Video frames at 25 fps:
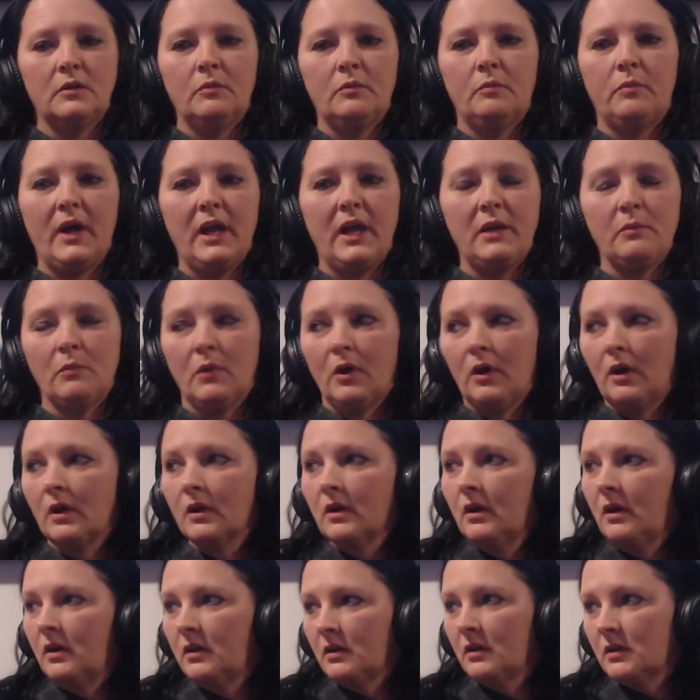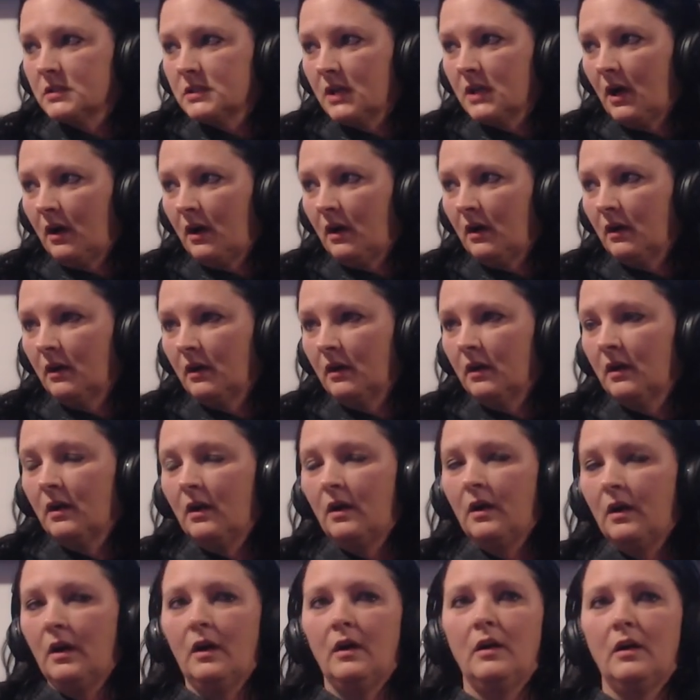bite mark on her tongue,
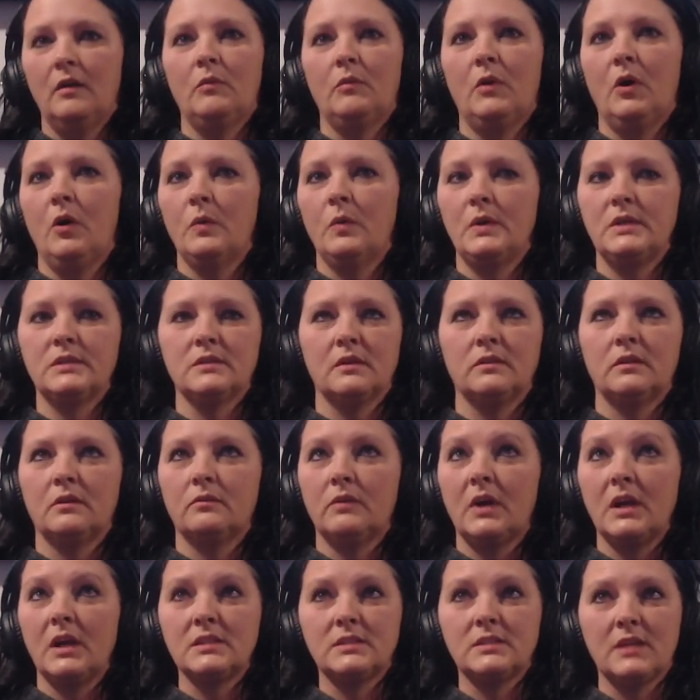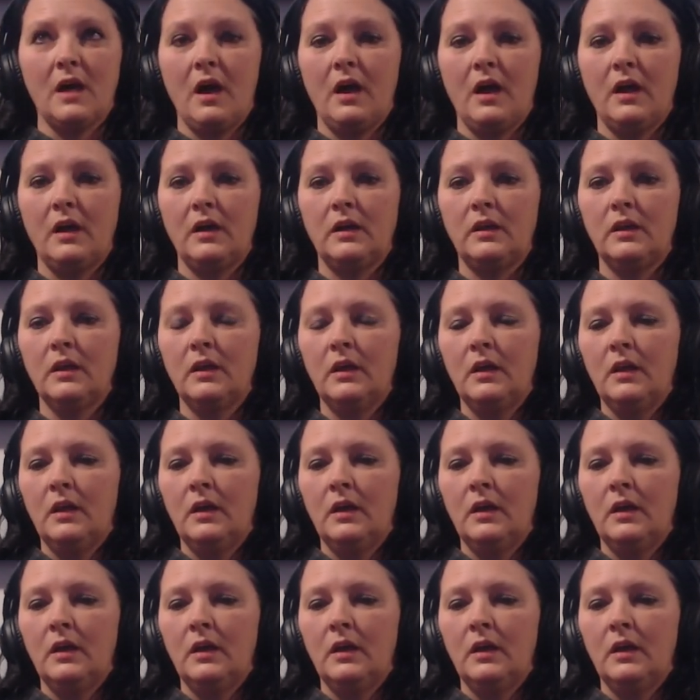um, always on the right side.